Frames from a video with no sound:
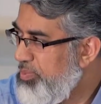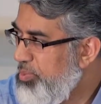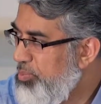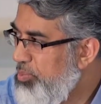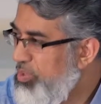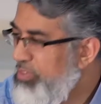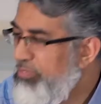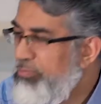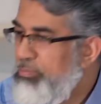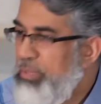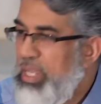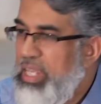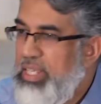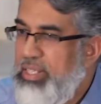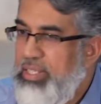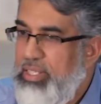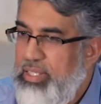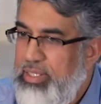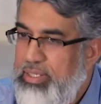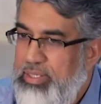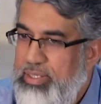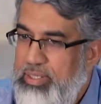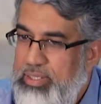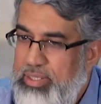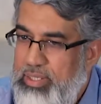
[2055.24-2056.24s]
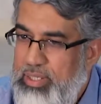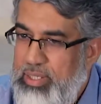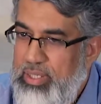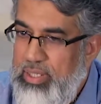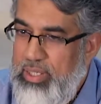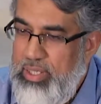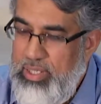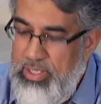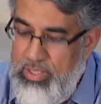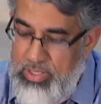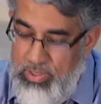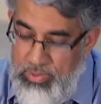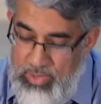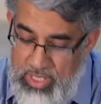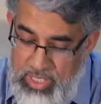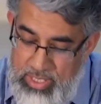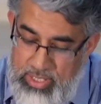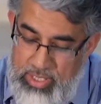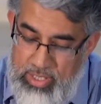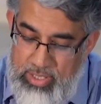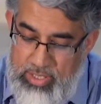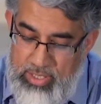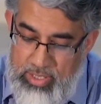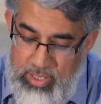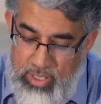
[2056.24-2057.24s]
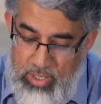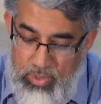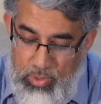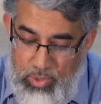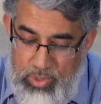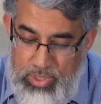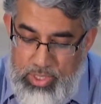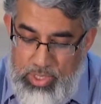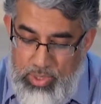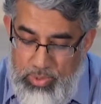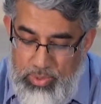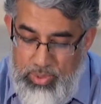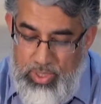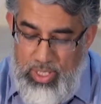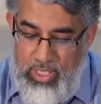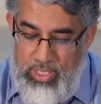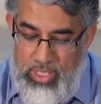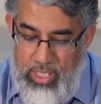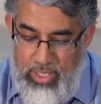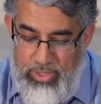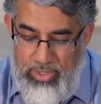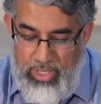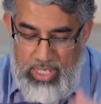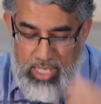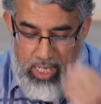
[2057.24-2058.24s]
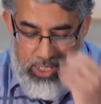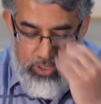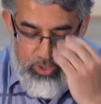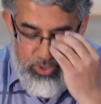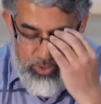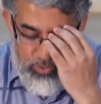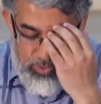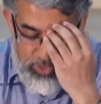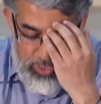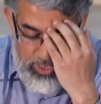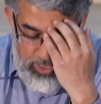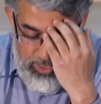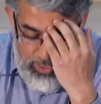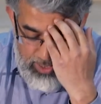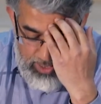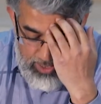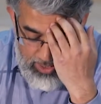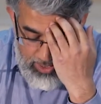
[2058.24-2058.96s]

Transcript: We've made it. So this is also another category.